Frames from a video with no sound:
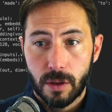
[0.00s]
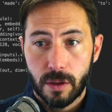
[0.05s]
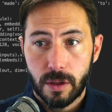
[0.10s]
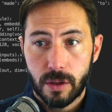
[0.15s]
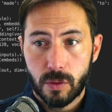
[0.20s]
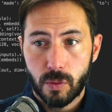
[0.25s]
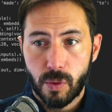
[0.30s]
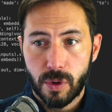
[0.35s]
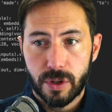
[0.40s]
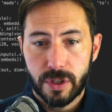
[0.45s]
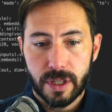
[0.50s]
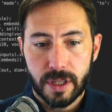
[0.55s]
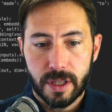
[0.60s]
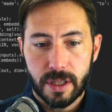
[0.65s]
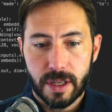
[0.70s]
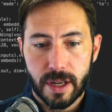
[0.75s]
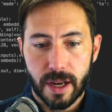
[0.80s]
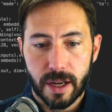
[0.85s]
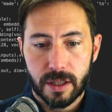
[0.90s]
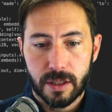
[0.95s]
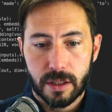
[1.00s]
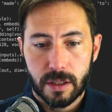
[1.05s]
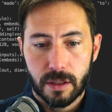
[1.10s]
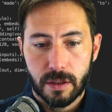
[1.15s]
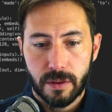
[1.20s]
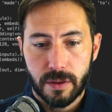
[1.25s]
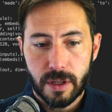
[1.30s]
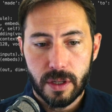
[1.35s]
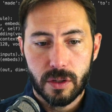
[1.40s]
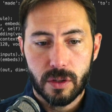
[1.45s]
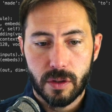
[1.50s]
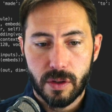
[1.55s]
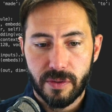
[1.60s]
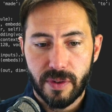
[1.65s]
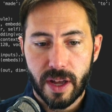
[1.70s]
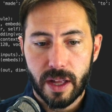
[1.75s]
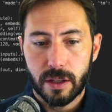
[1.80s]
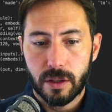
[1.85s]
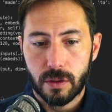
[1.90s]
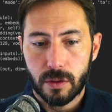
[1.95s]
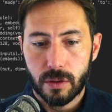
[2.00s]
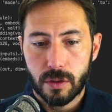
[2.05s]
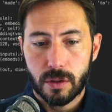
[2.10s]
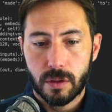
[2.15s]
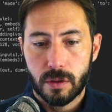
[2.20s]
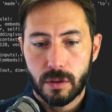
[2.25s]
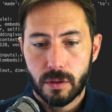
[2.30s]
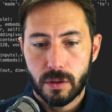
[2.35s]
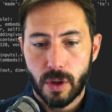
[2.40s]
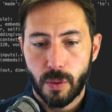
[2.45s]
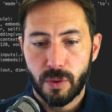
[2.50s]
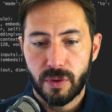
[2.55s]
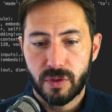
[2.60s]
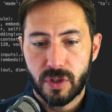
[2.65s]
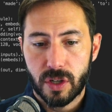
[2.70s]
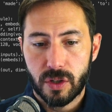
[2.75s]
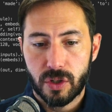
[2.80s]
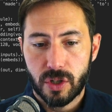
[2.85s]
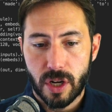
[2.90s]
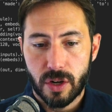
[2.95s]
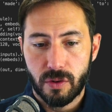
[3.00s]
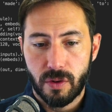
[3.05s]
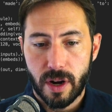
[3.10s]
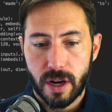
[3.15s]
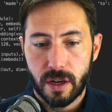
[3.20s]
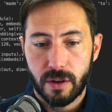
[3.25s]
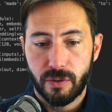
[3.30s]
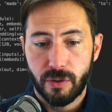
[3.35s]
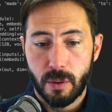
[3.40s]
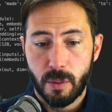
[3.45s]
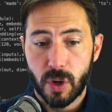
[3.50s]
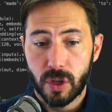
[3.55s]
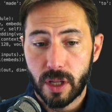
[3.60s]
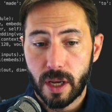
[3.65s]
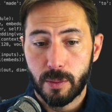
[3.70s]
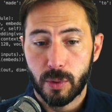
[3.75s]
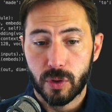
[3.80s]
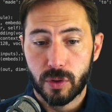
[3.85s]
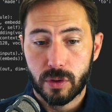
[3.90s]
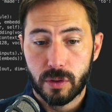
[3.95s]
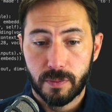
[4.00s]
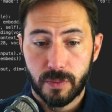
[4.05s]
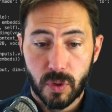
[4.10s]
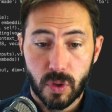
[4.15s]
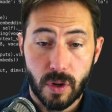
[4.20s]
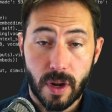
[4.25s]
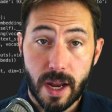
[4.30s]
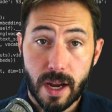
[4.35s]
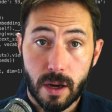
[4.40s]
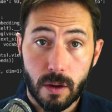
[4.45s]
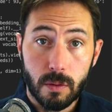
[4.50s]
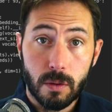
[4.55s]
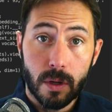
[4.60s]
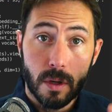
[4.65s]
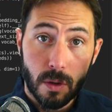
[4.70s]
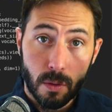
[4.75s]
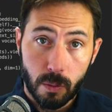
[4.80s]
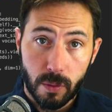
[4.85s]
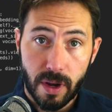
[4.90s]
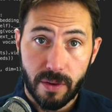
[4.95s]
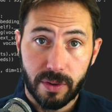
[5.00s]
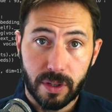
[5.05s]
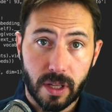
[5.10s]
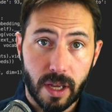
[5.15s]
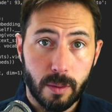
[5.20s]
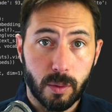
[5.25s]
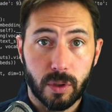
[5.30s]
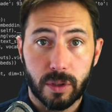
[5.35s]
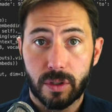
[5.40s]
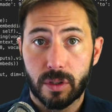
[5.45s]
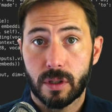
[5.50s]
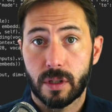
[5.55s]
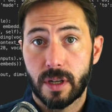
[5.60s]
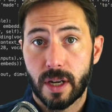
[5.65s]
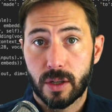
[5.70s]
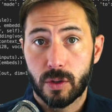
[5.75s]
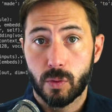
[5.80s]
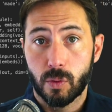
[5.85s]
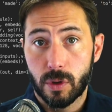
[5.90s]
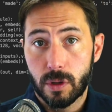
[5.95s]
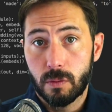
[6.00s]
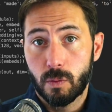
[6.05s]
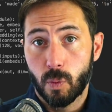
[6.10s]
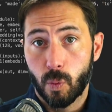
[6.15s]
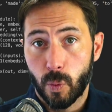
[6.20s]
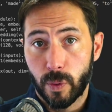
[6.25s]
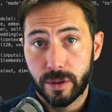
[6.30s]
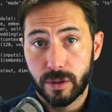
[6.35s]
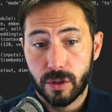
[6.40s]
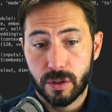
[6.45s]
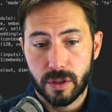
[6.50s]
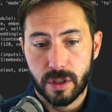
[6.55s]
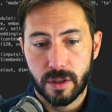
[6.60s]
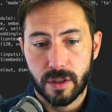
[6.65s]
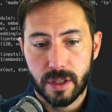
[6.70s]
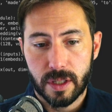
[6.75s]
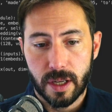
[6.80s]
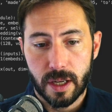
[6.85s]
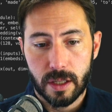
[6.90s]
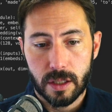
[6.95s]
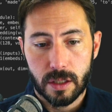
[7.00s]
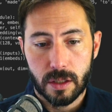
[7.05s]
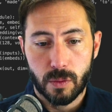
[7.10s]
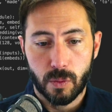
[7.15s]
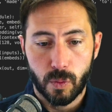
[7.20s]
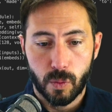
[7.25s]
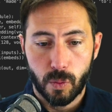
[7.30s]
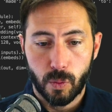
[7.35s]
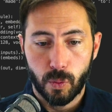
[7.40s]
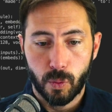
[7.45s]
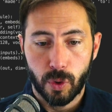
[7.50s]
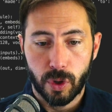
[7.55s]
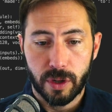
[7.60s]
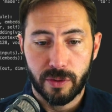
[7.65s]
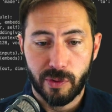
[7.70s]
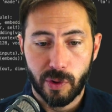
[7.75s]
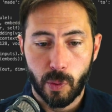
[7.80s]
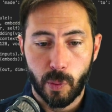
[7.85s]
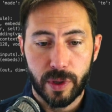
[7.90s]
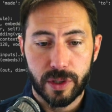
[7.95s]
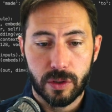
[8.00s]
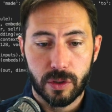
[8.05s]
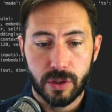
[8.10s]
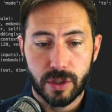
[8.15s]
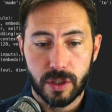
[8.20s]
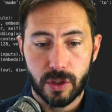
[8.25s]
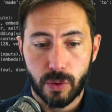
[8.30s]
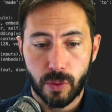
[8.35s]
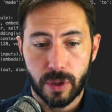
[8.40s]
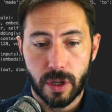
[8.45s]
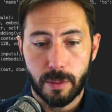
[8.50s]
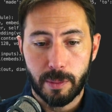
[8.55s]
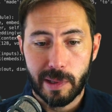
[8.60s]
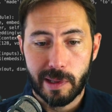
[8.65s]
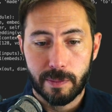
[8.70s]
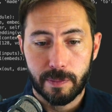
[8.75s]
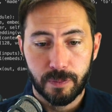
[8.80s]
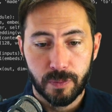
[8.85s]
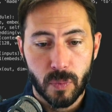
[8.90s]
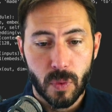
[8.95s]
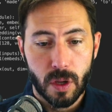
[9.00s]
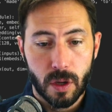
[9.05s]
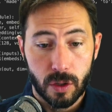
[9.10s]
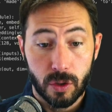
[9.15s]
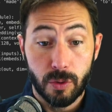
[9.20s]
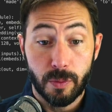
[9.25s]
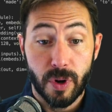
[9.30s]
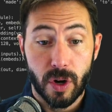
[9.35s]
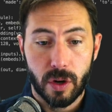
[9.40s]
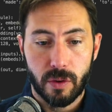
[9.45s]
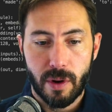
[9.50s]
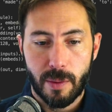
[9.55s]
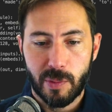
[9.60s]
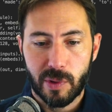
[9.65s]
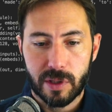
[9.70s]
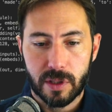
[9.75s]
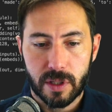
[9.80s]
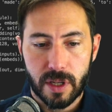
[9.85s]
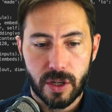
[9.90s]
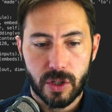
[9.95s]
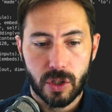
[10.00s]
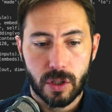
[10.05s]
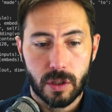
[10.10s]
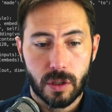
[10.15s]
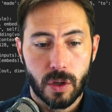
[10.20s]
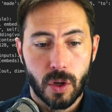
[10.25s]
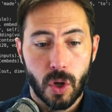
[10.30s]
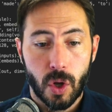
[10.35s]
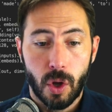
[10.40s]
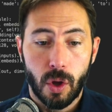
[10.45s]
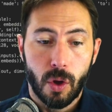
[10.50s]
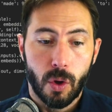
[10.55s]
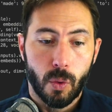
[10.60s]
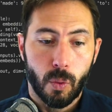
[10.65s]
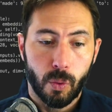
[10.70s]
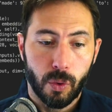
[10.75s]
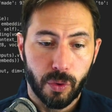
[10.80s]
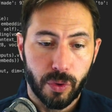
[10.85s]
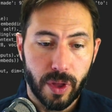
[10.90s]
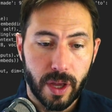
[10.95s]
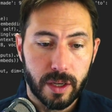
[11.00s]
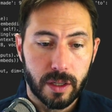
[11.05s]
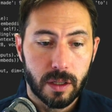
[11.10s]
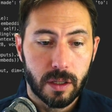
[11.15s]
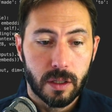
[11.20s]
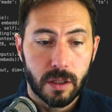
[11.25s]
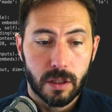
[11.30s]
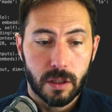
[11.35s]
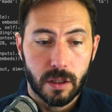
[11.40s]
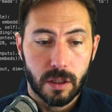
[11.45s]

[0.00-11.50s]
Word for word: these word to index. These are the values that we've just generated from our labels. So now we have a label, it's the next word, winters in this case. We'll convert winters into a number, numeric representation. We'll then